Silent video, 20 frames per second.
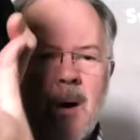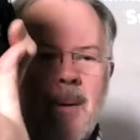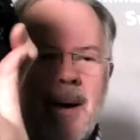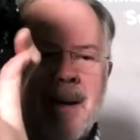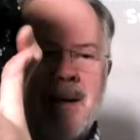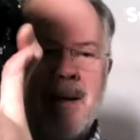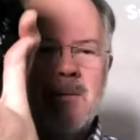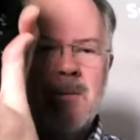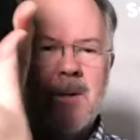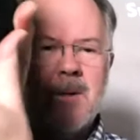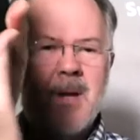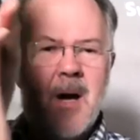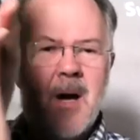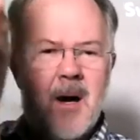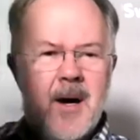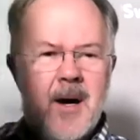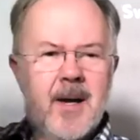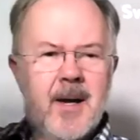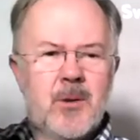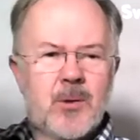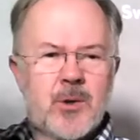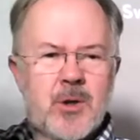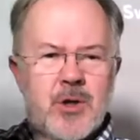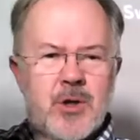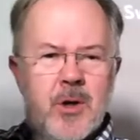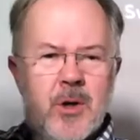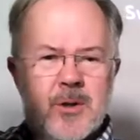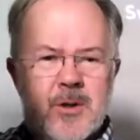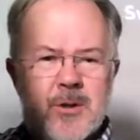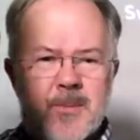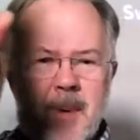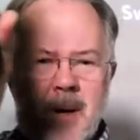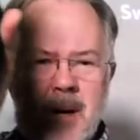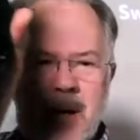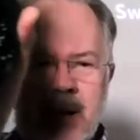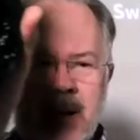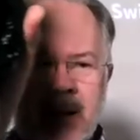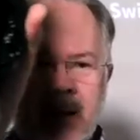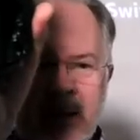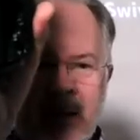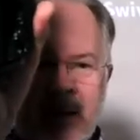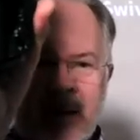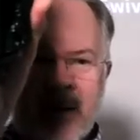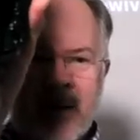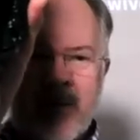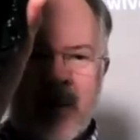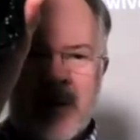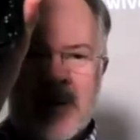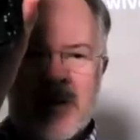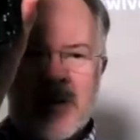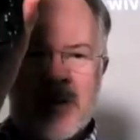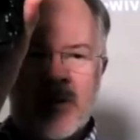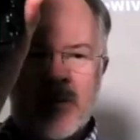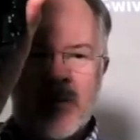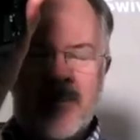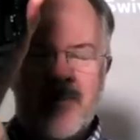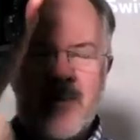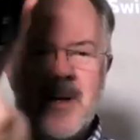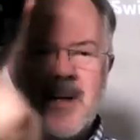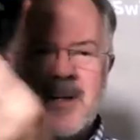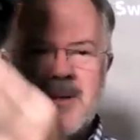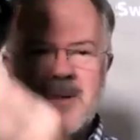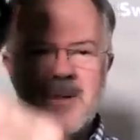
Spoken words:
angle and high angle shots by swiveling the